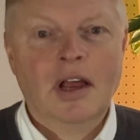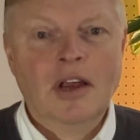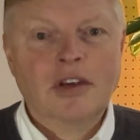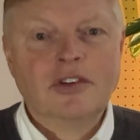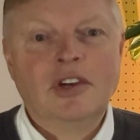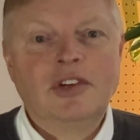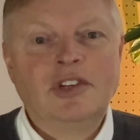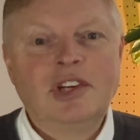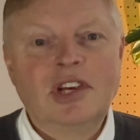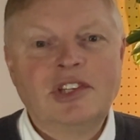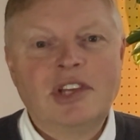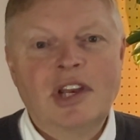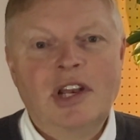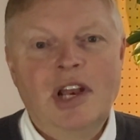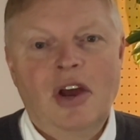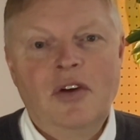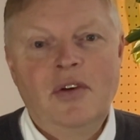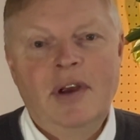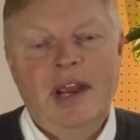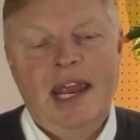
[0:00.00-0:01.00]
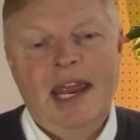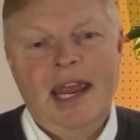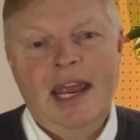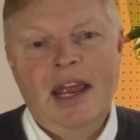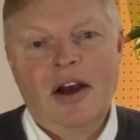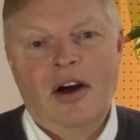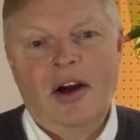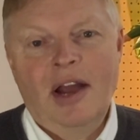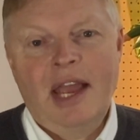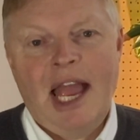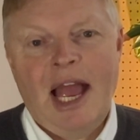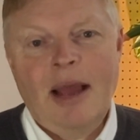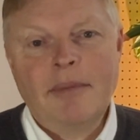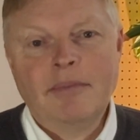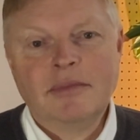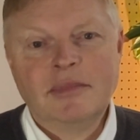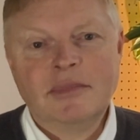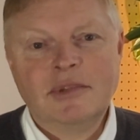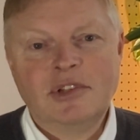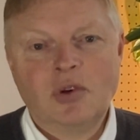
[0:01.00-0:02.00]
So just a note here, I
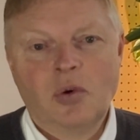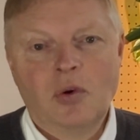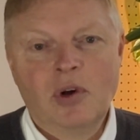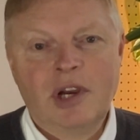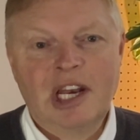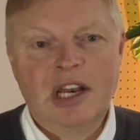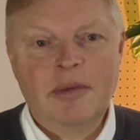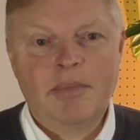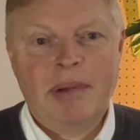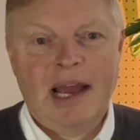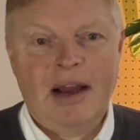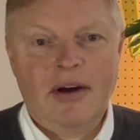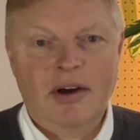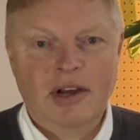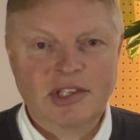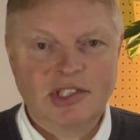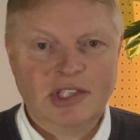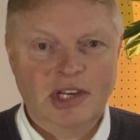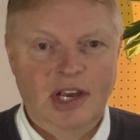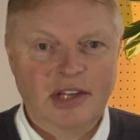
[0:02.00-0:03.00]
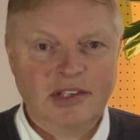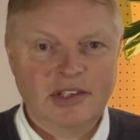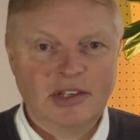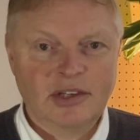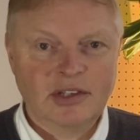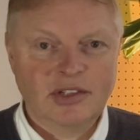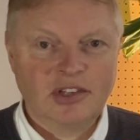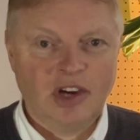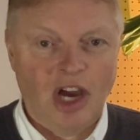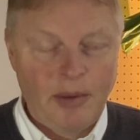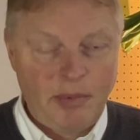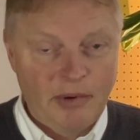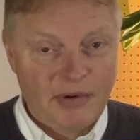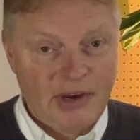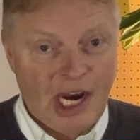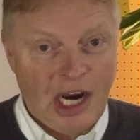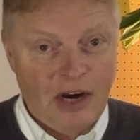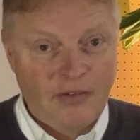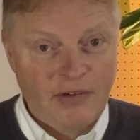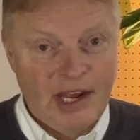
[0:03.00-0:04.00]
am talking about a certain type of
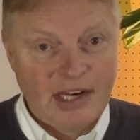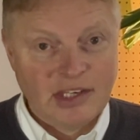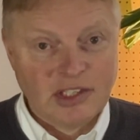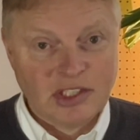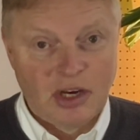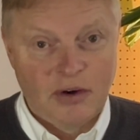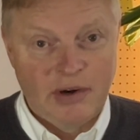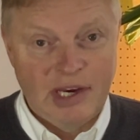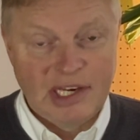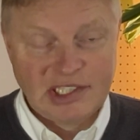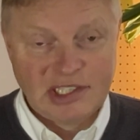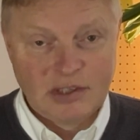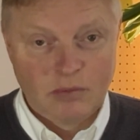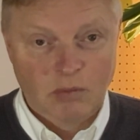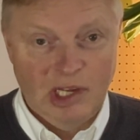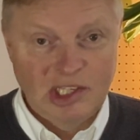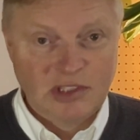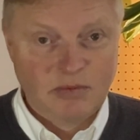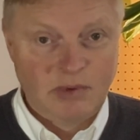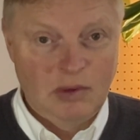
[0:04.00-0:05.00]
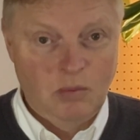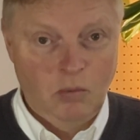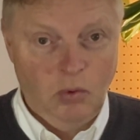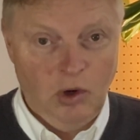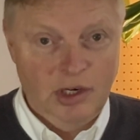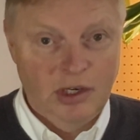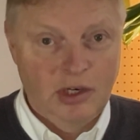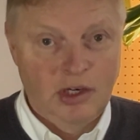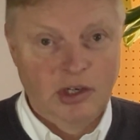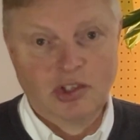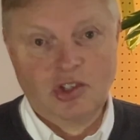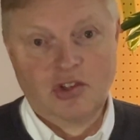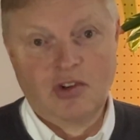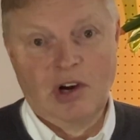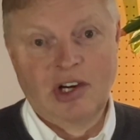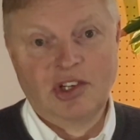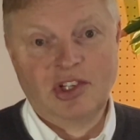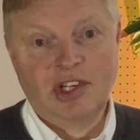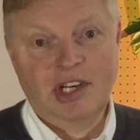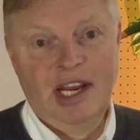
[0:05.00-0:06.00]
caravan, so it's the ones with wooden
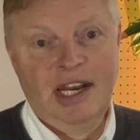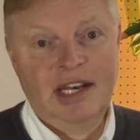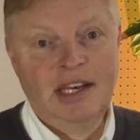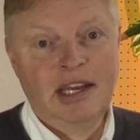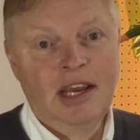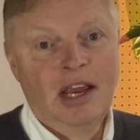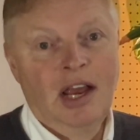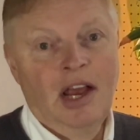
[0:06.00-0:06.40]
construction in.